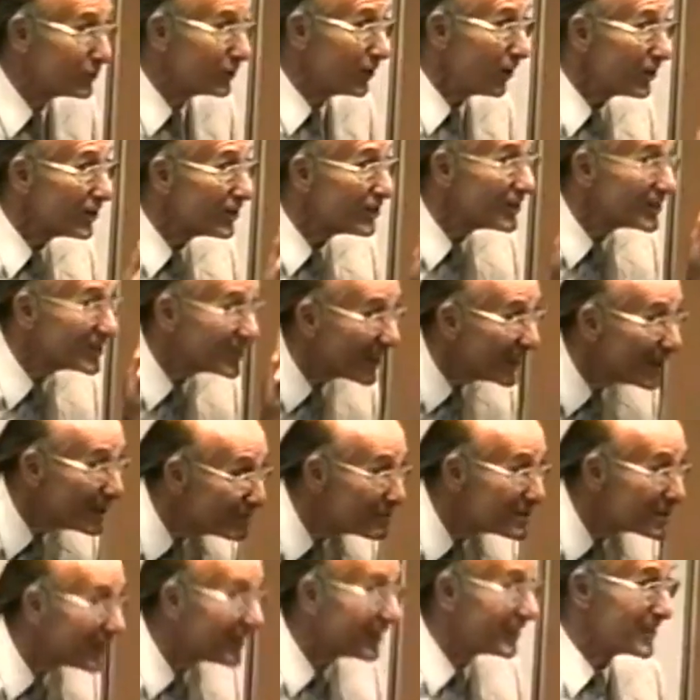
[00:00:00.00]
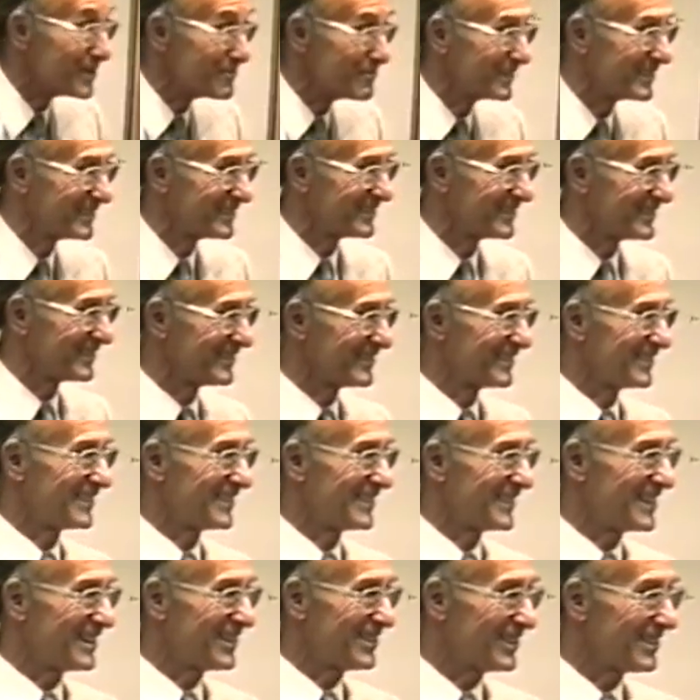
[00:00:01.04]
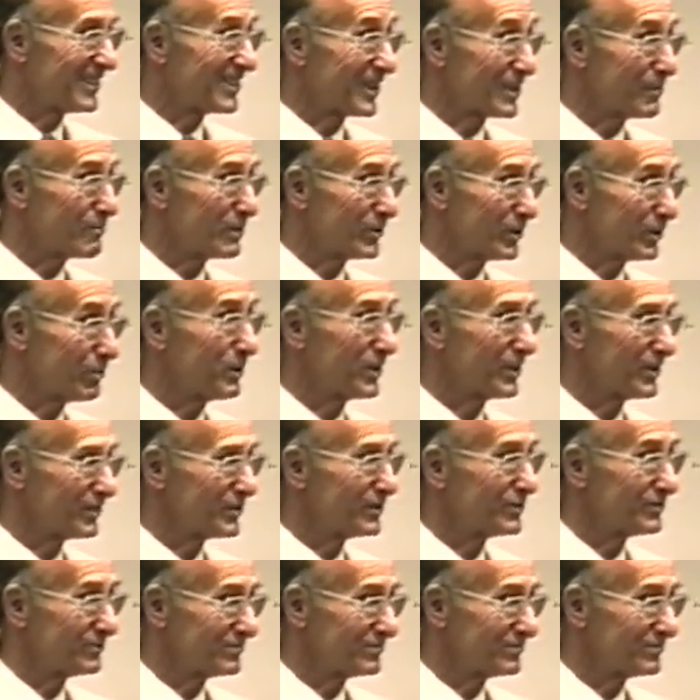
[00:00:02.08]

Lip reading: not at the same time, and in the same respect.